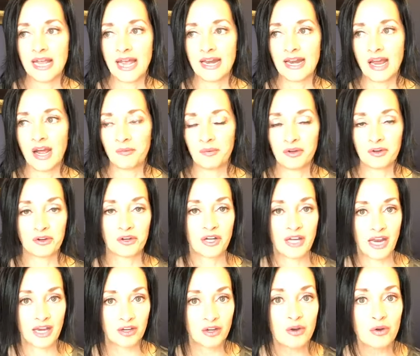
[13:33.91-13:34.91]
and how we
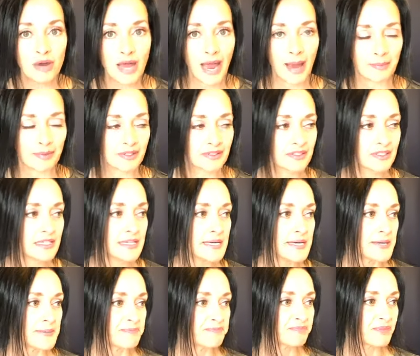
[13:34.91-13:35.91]
create new habits.
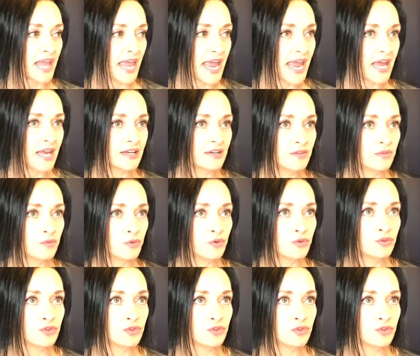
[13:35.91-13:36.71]
And